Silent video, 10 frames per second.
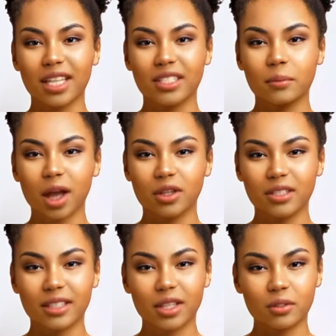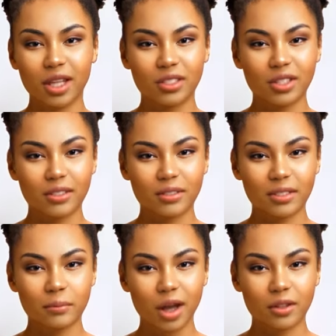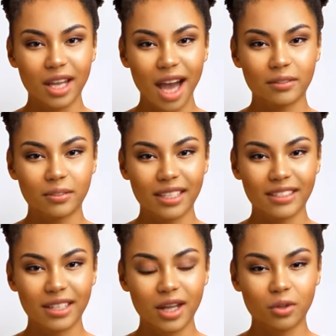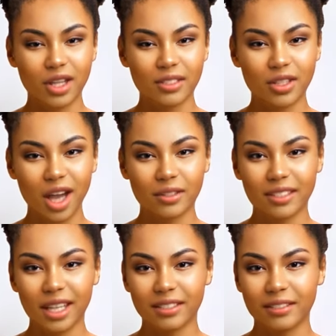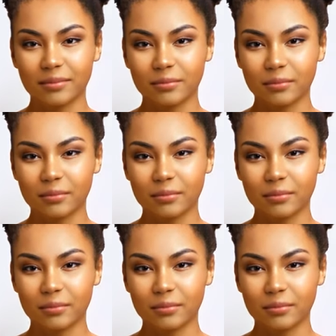inspiring generations of aspiring athletes across the continent.